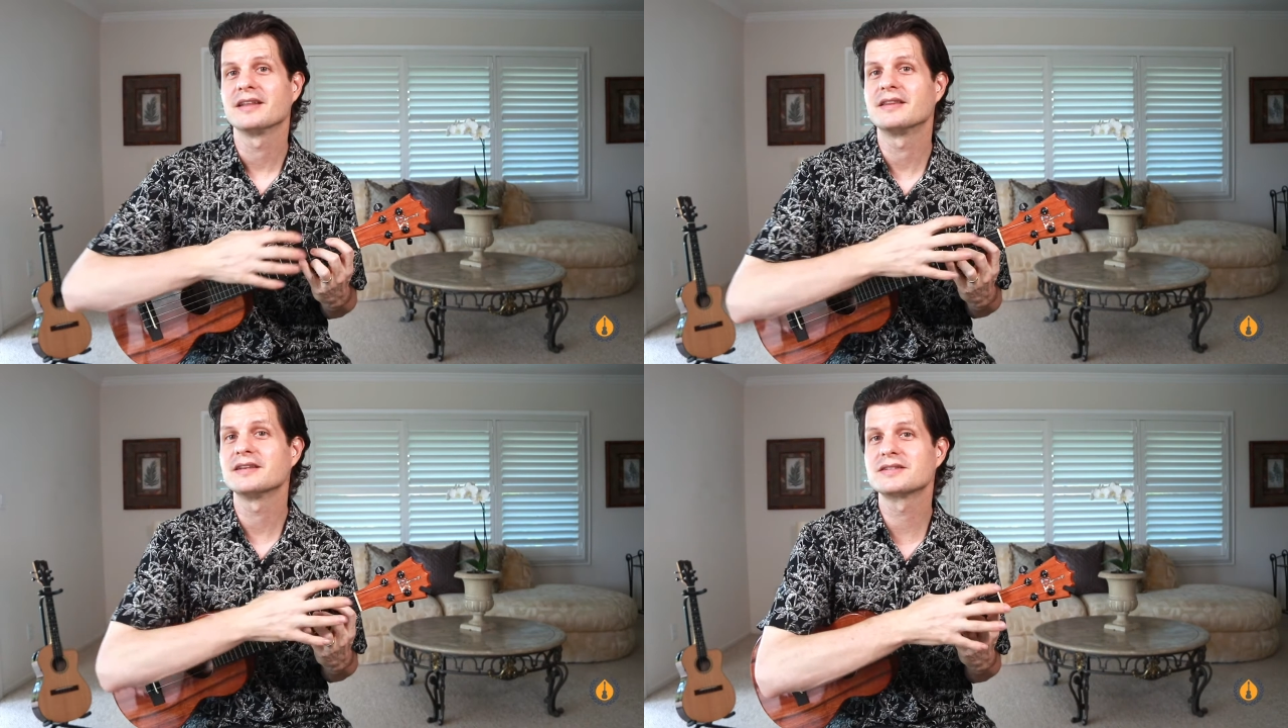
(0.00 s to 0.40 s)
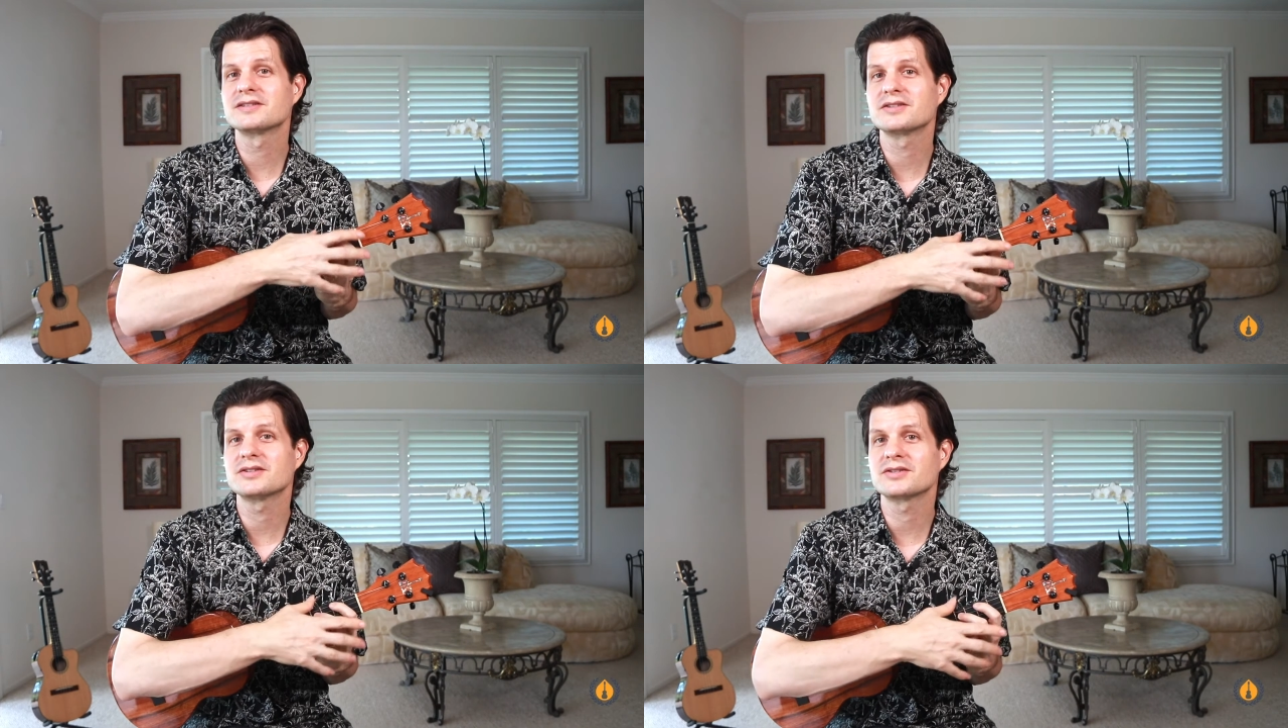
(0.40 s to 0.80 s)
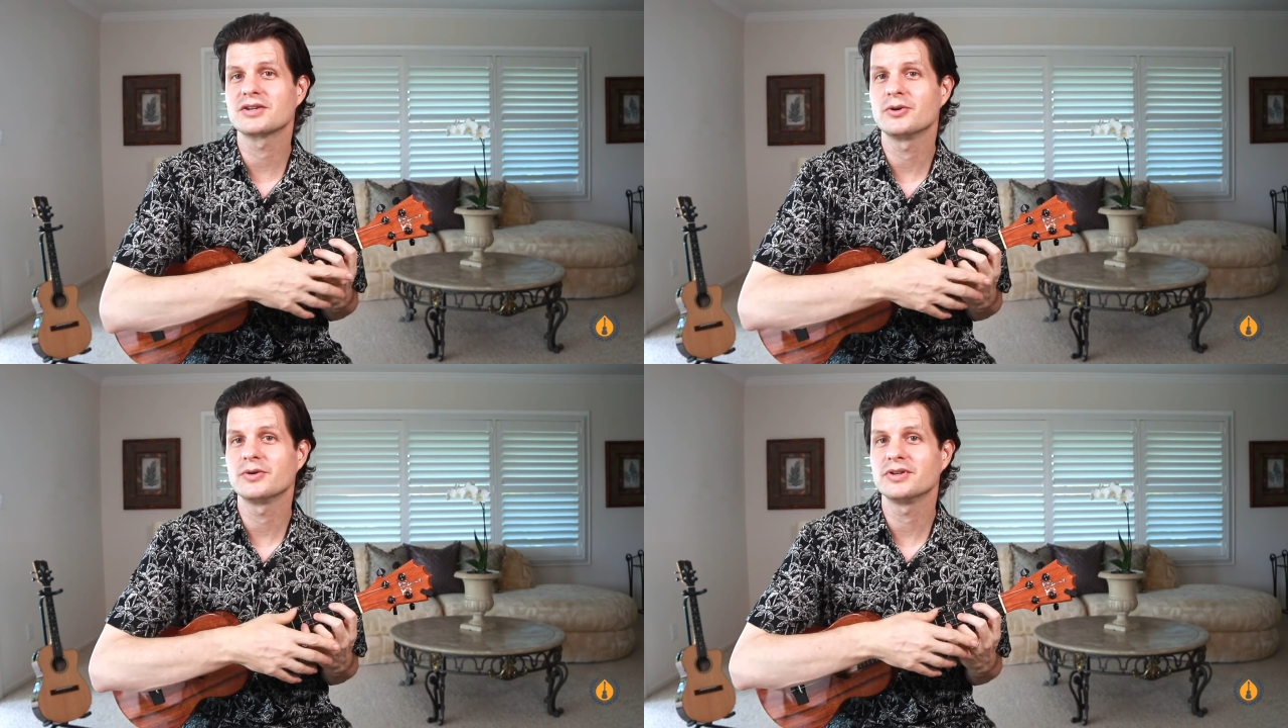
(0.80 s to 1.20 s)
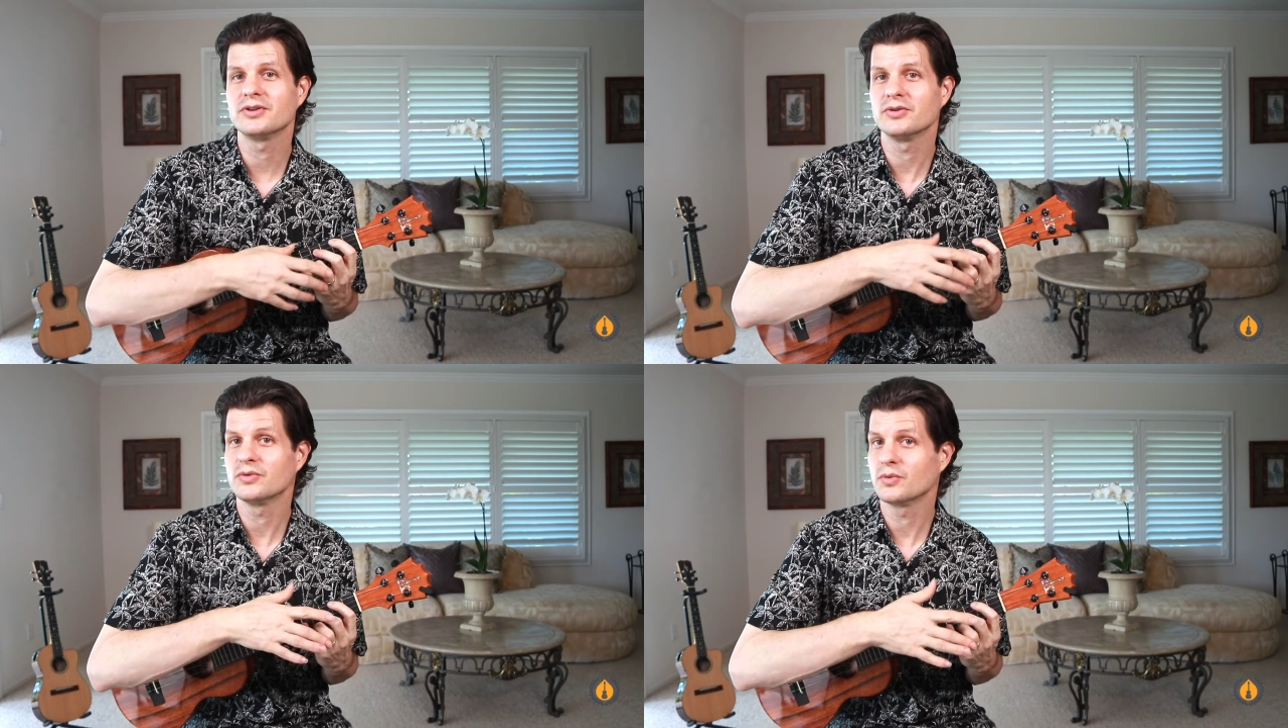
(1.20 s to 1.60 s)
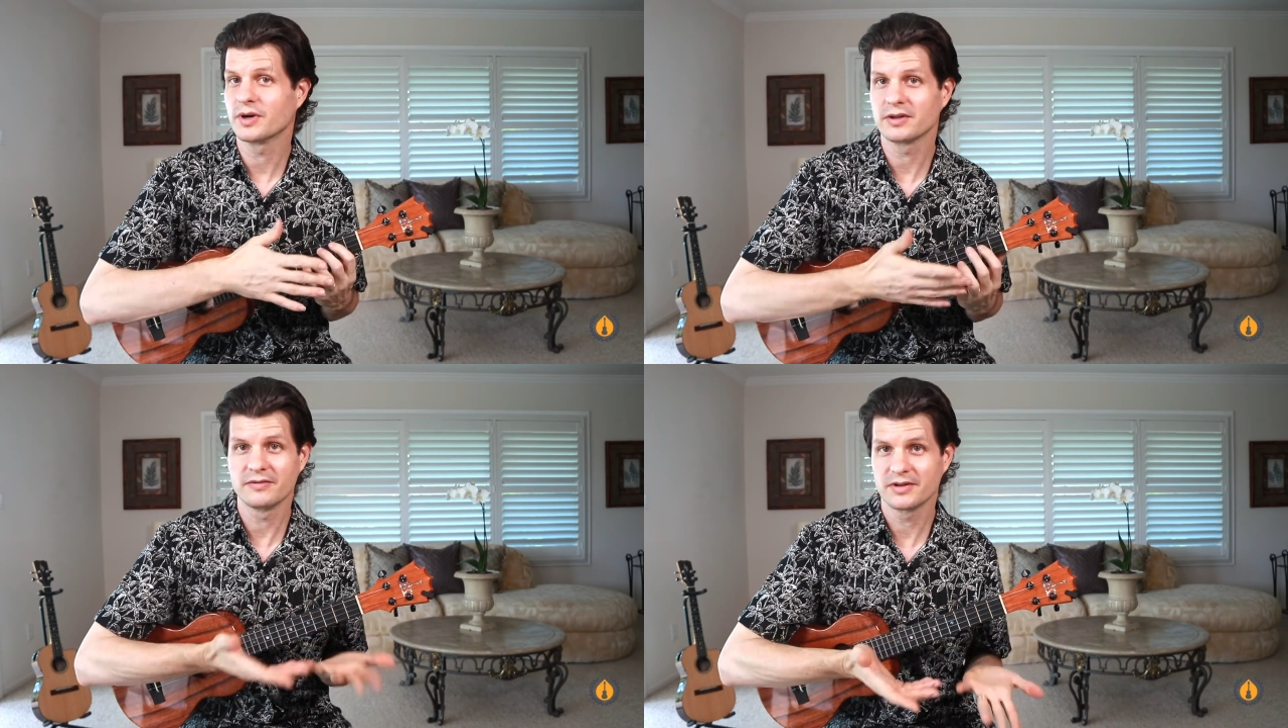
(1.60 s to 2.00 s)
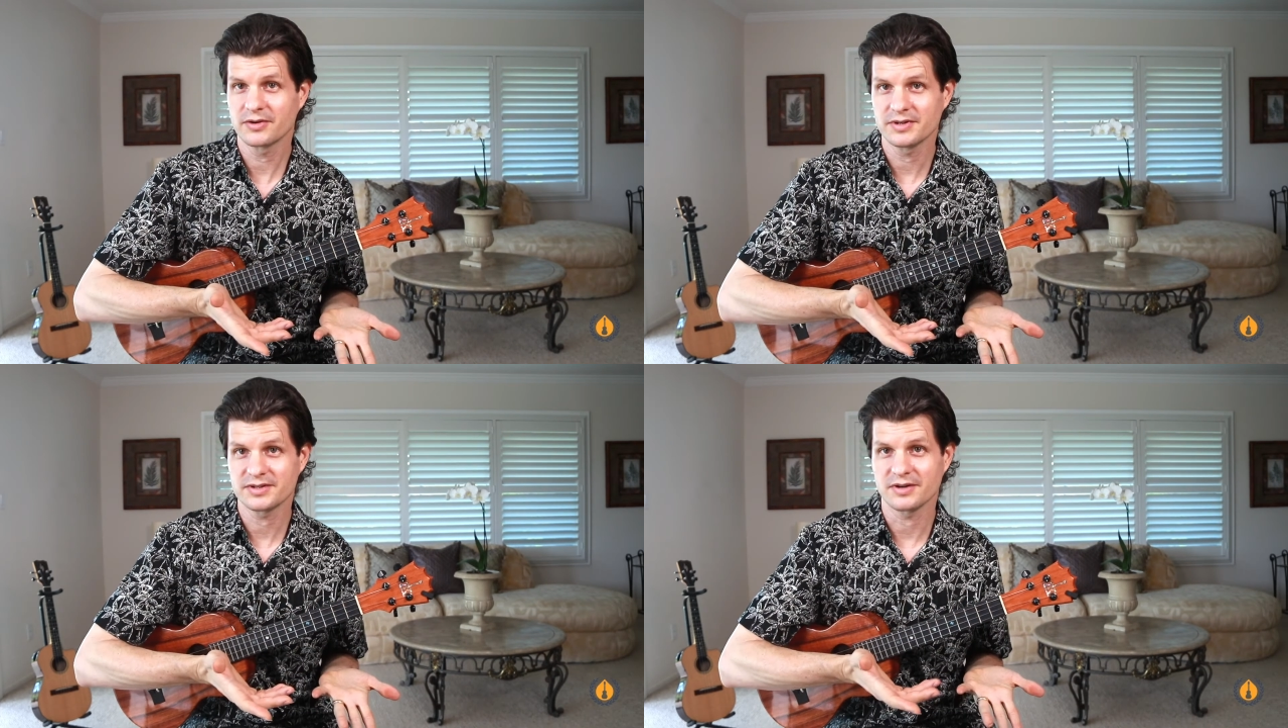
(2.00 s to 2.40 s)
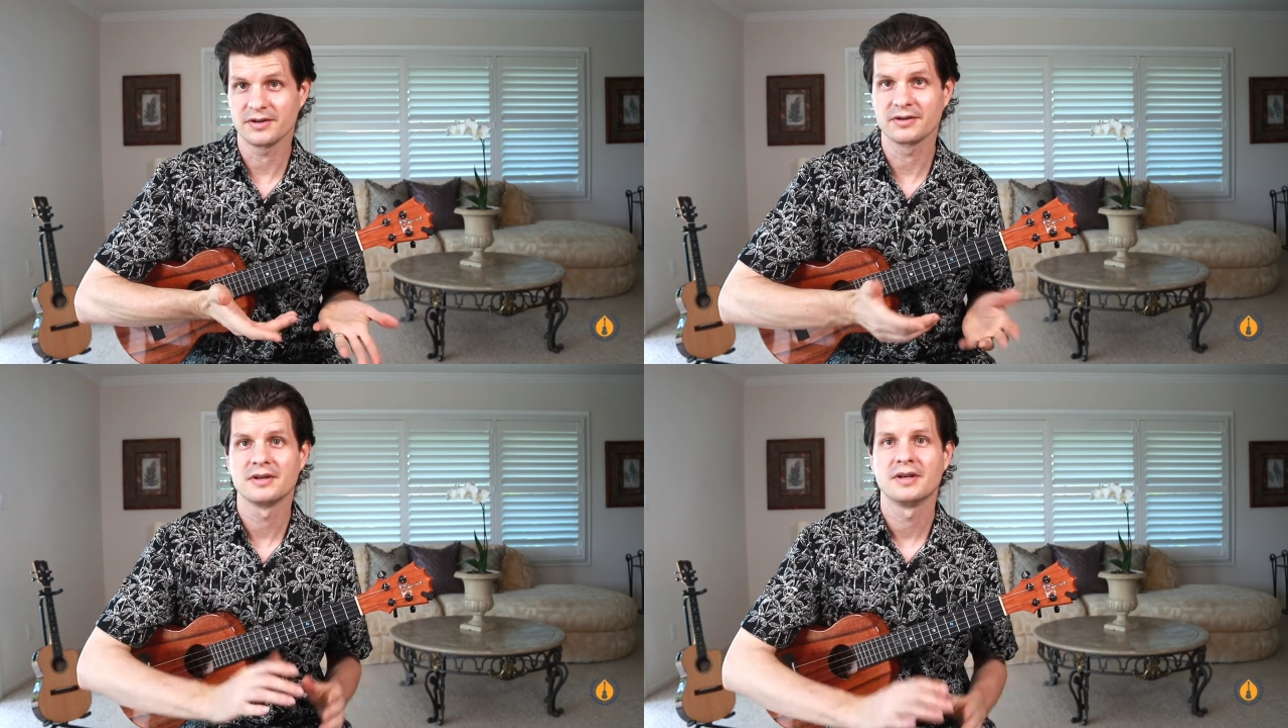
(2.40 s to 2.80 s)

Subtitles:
This is just showing you where the fingerings are.